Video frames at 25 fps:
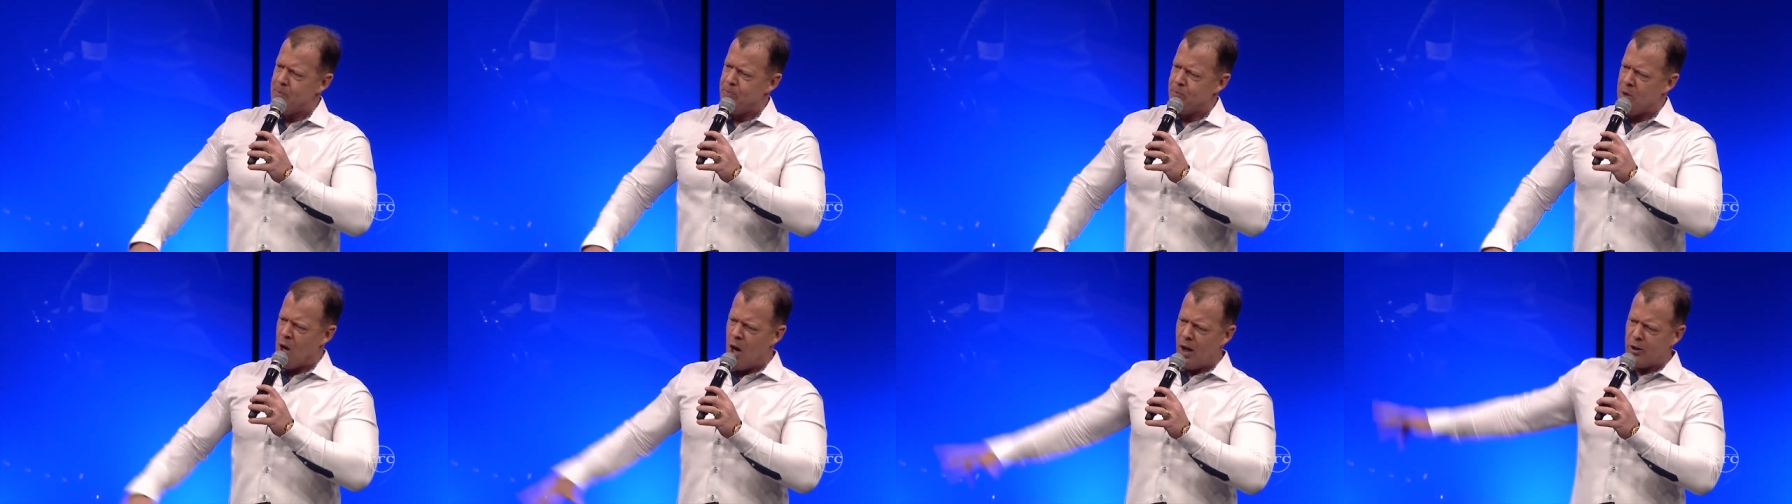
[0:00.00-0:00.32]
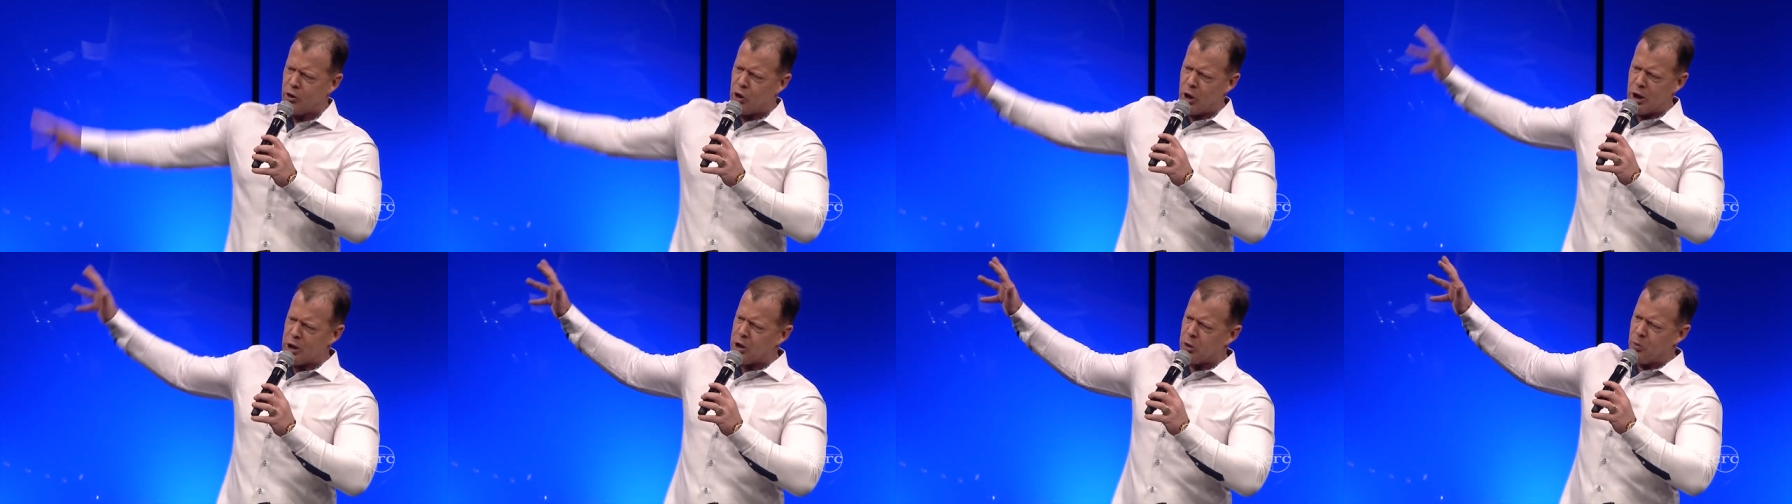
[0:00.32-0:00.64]
Not
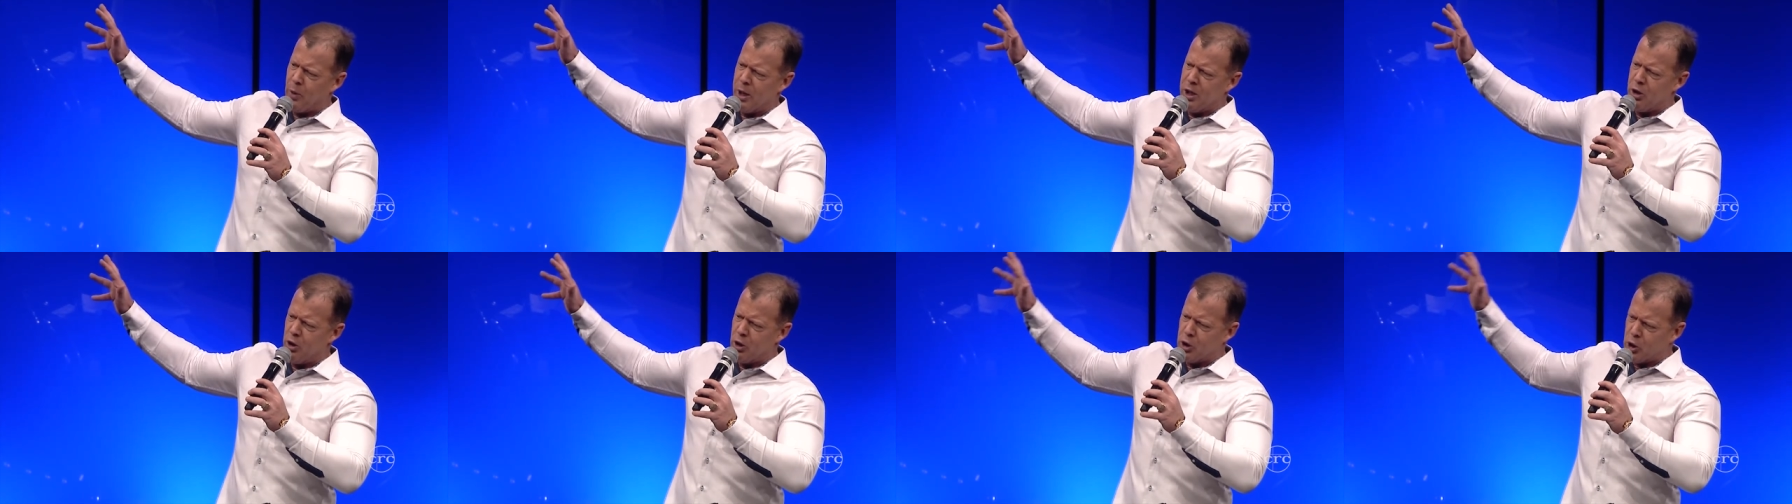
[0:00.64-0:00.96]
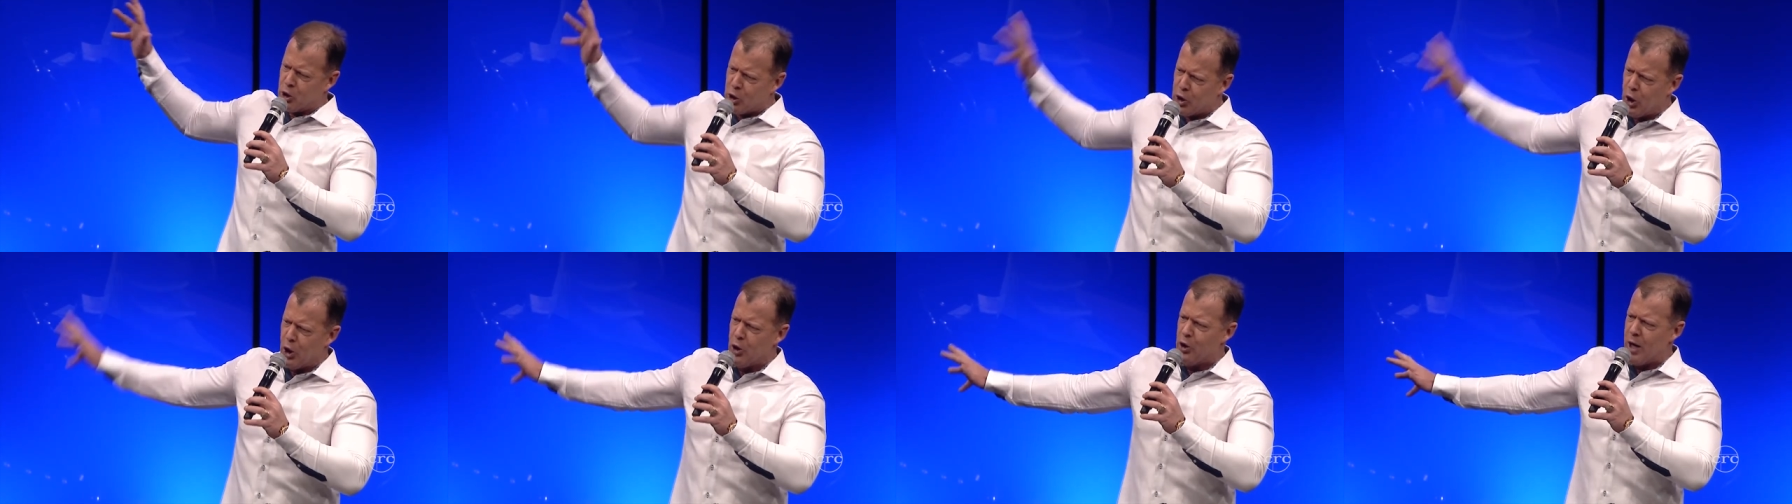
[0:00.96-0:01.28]
just when you
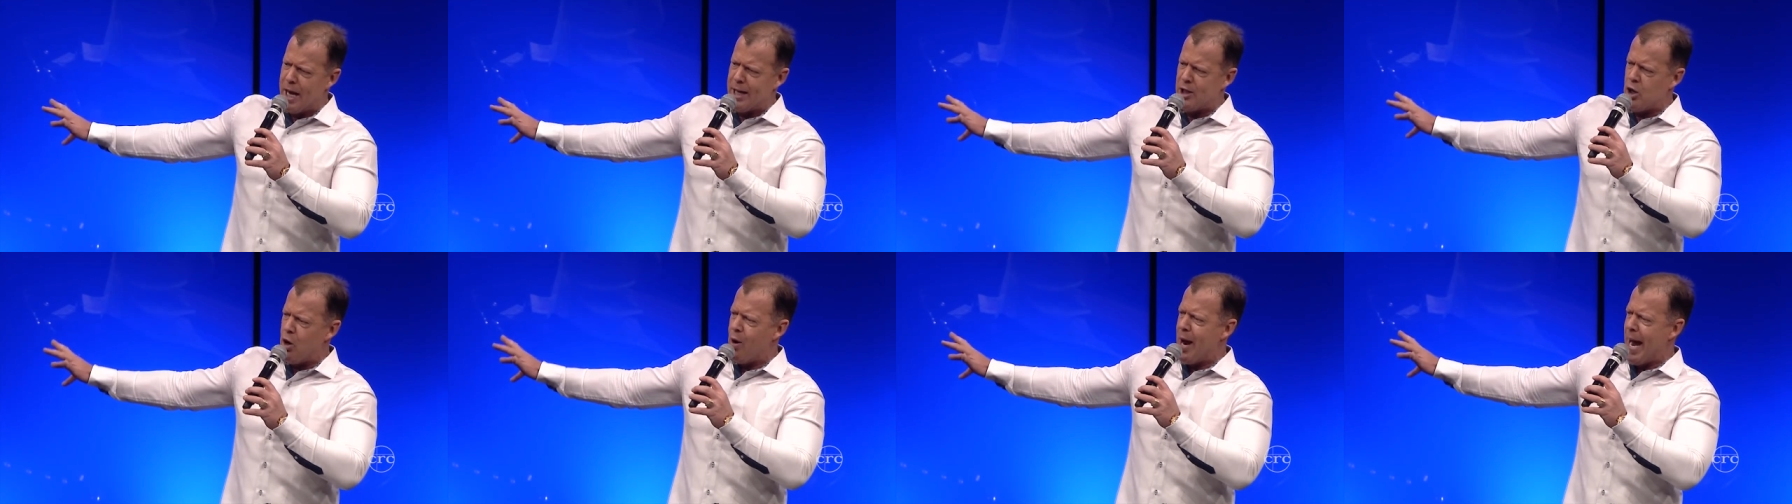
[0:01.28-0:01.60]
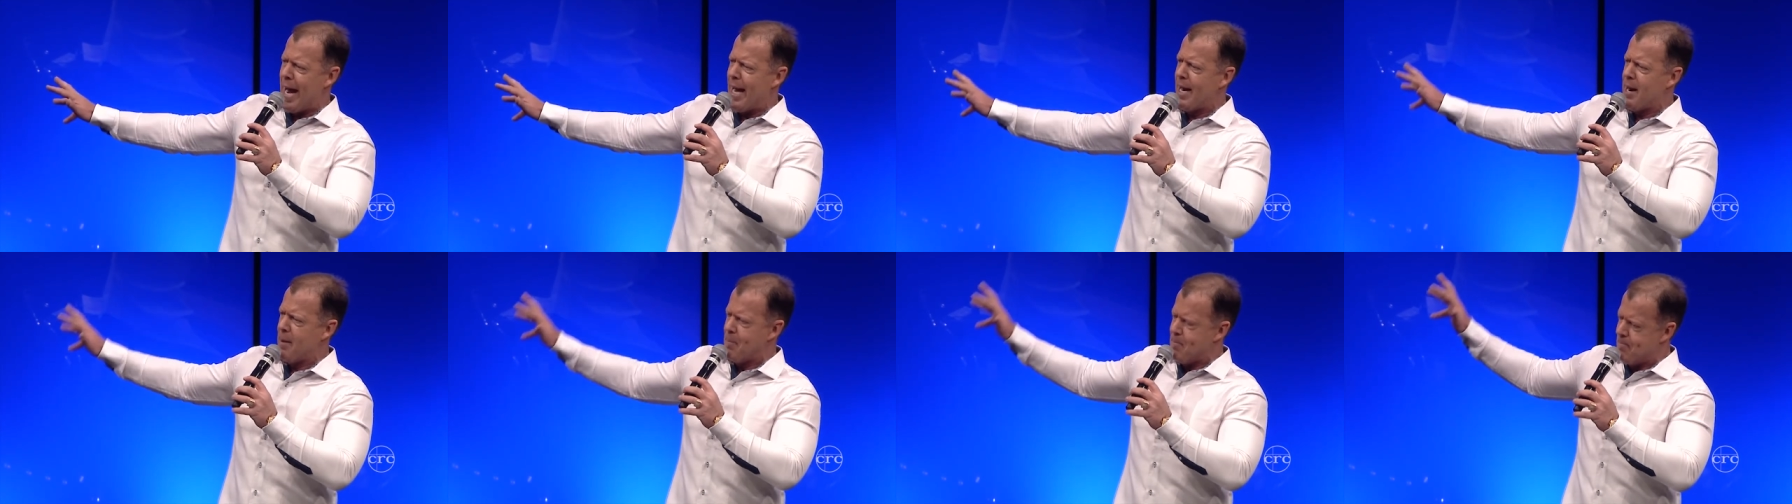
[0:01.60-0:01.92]
stood and you
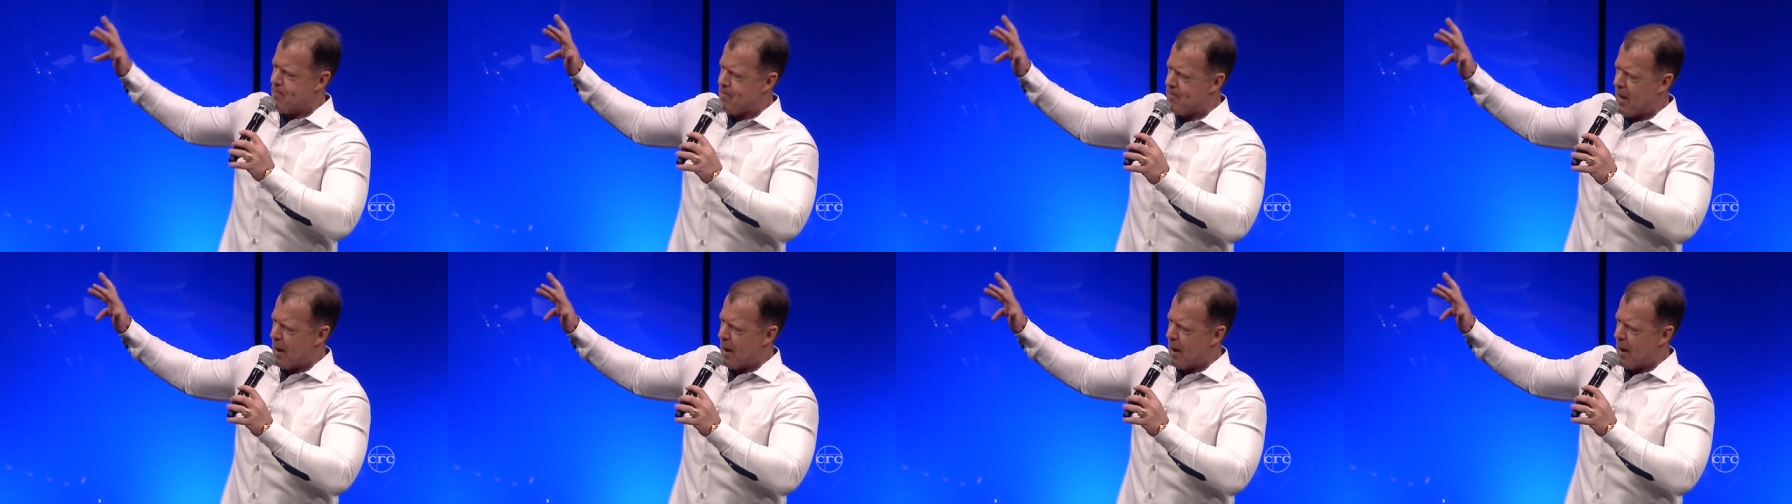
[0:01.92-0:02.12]
had a,